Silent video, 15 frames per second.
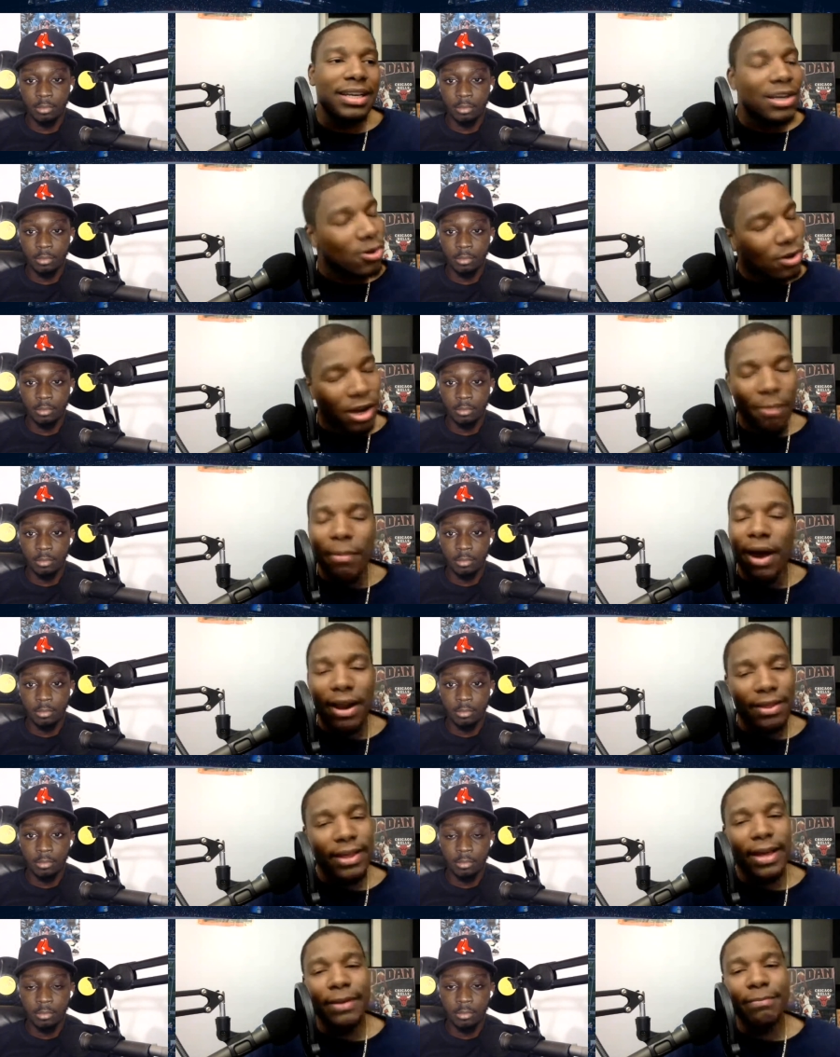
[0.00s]
Speaker 1: he'll come
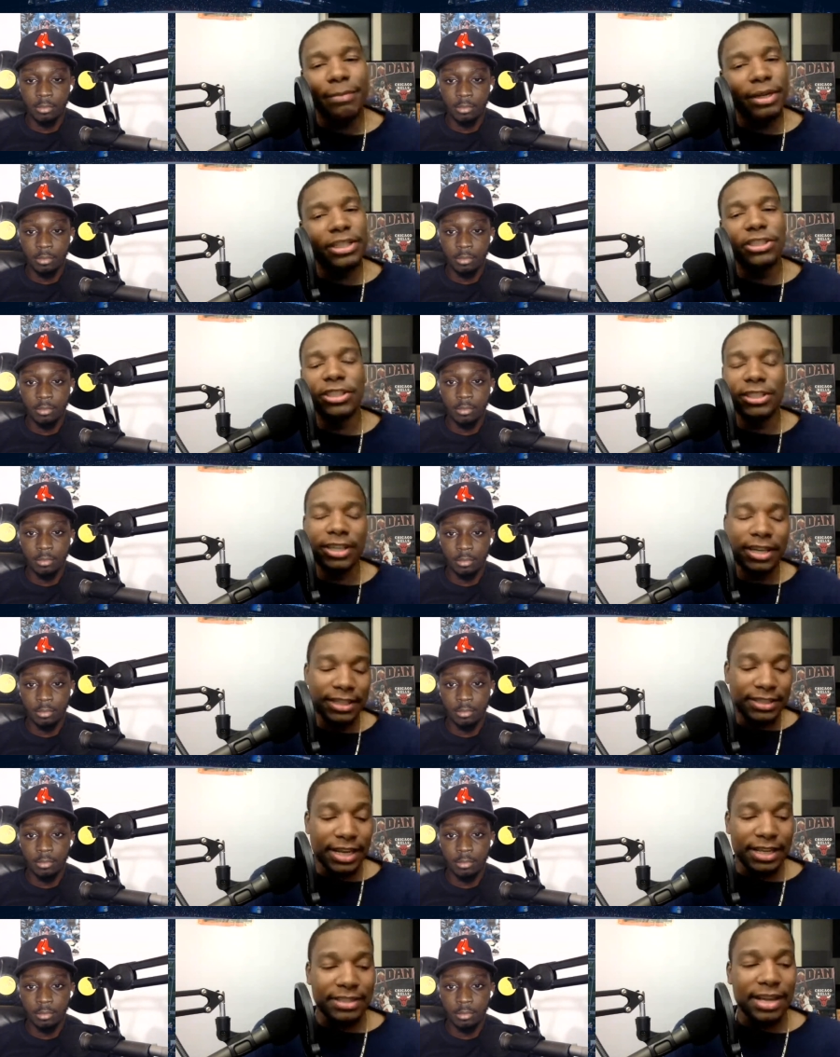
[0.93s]
out of that, but it's just going to
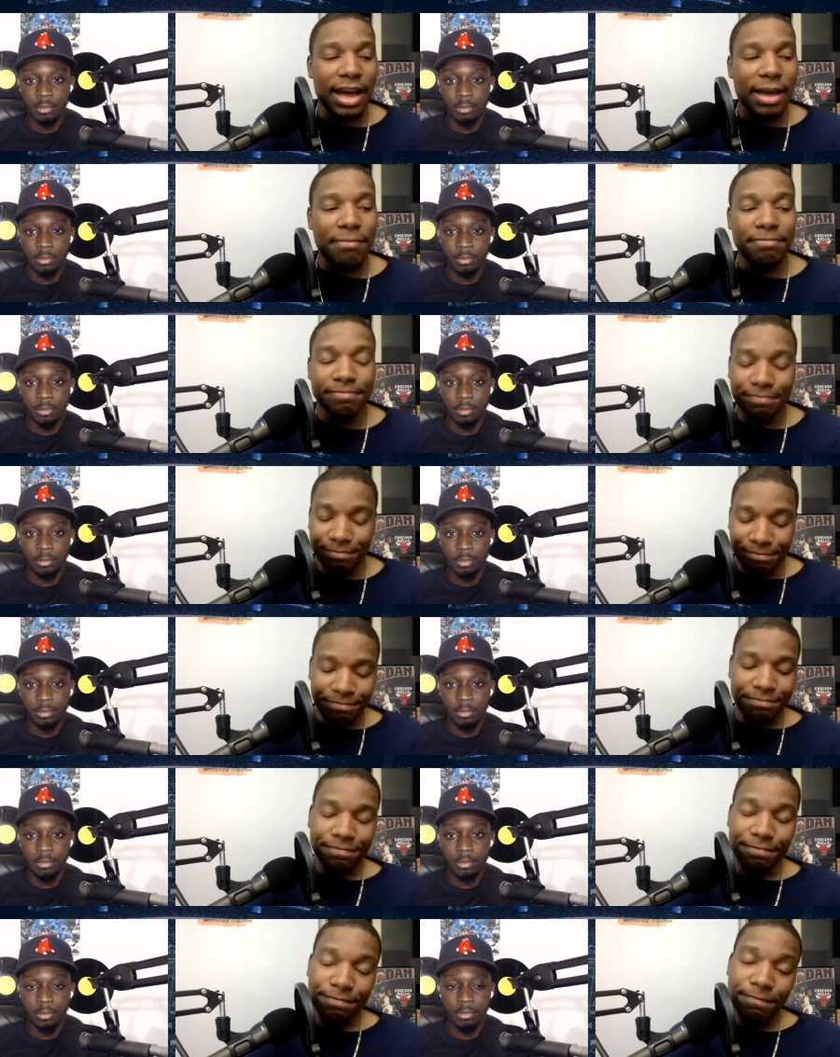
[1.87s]
take time.
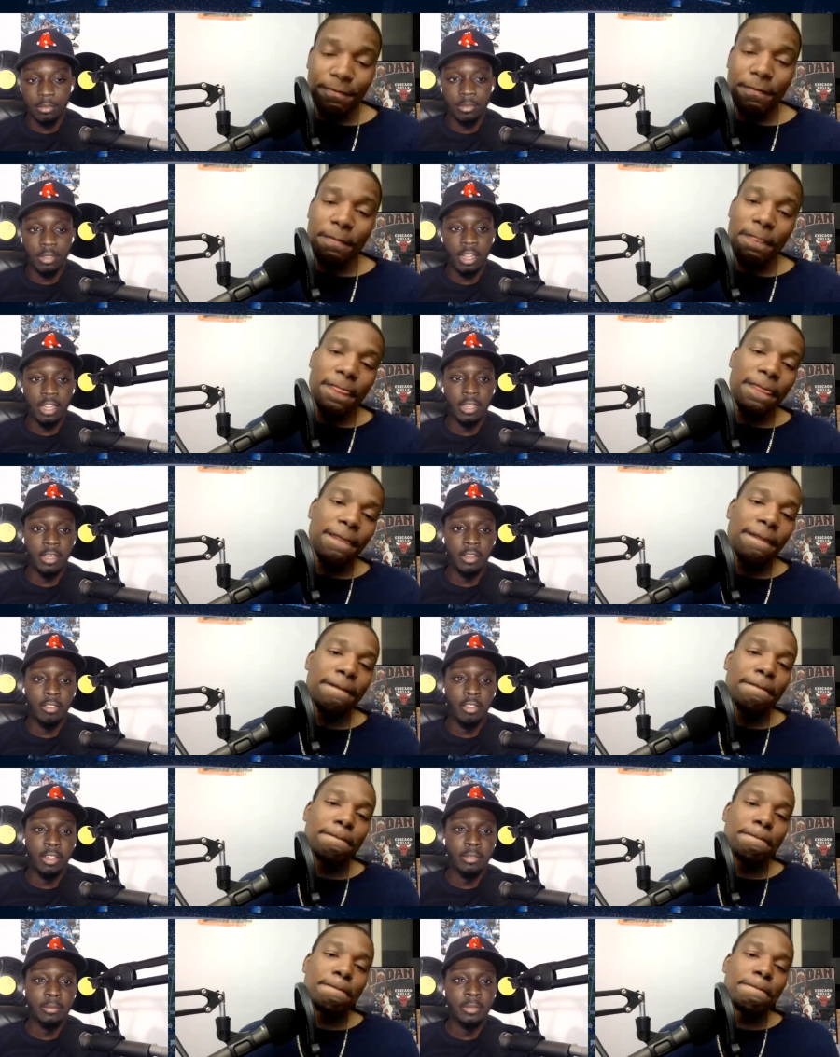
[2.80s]
Speaker 2: I hear
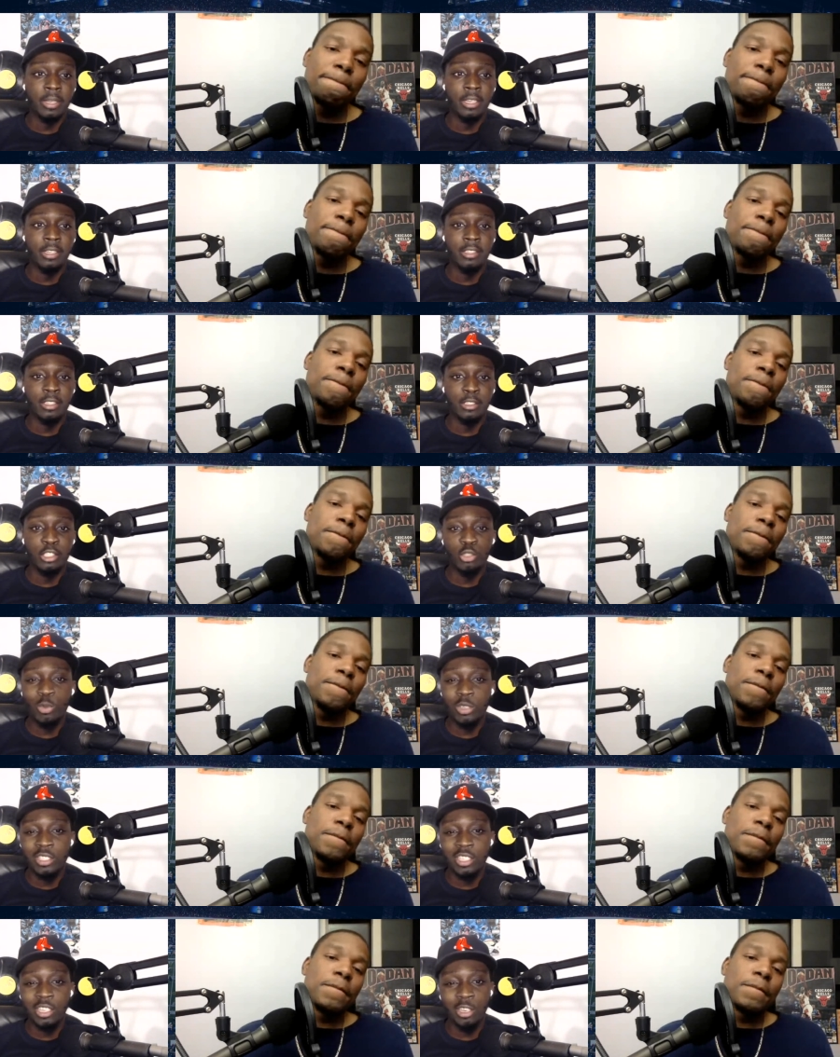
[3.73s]
that. I hear that. Just
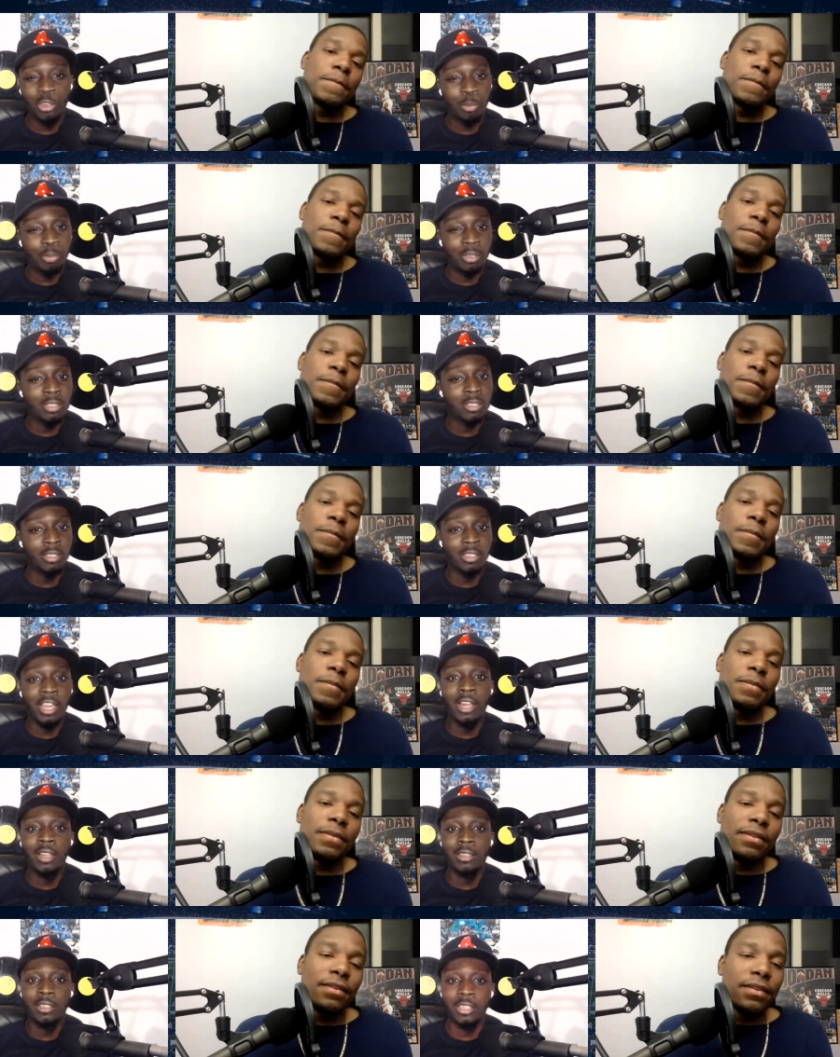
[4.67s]
want to see a little
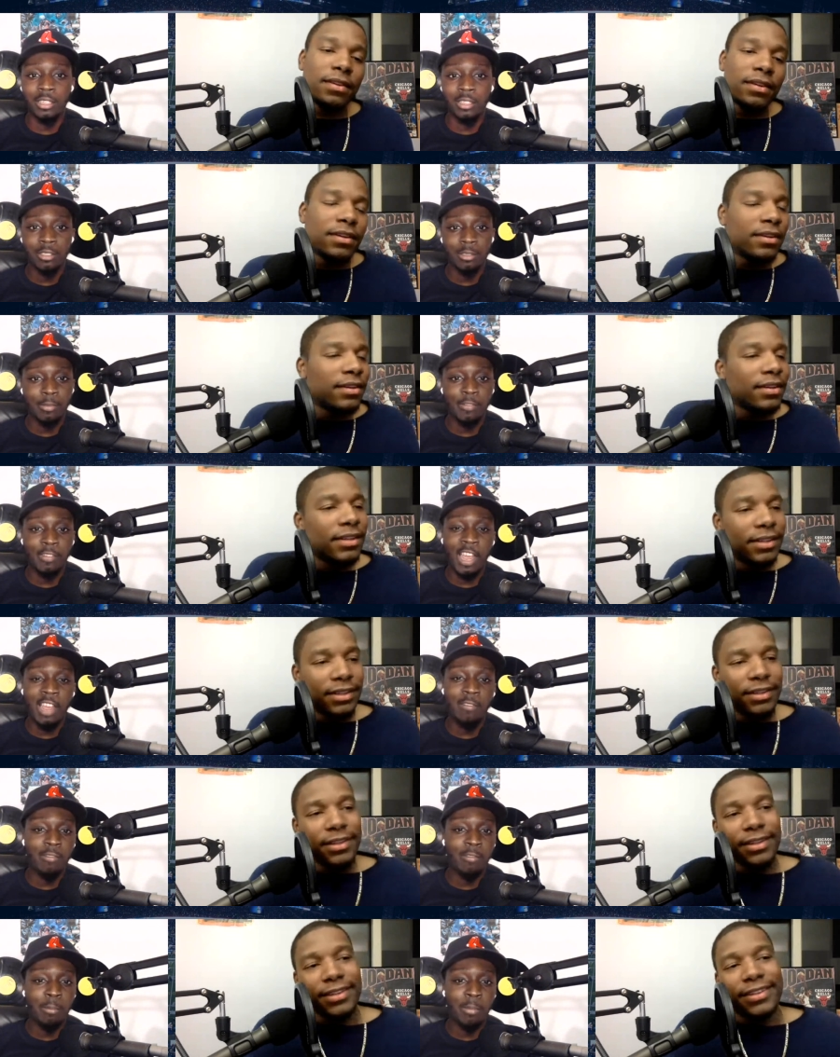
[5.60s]
personality.
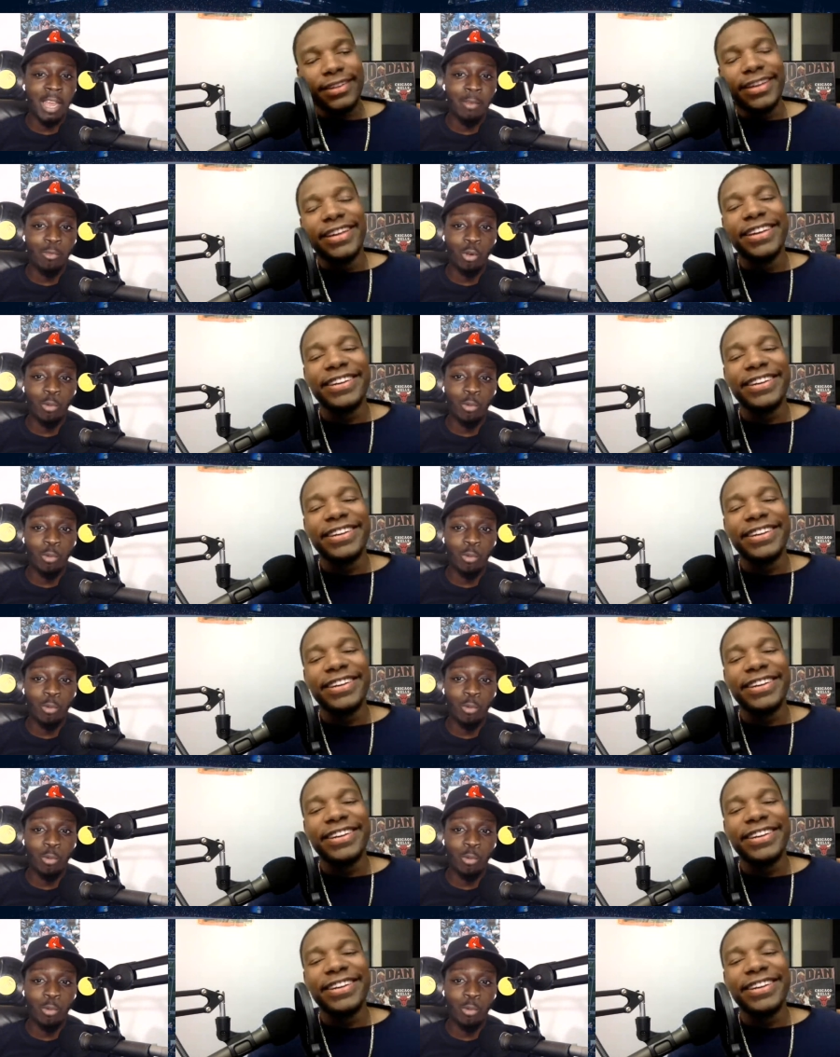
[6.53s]
Mad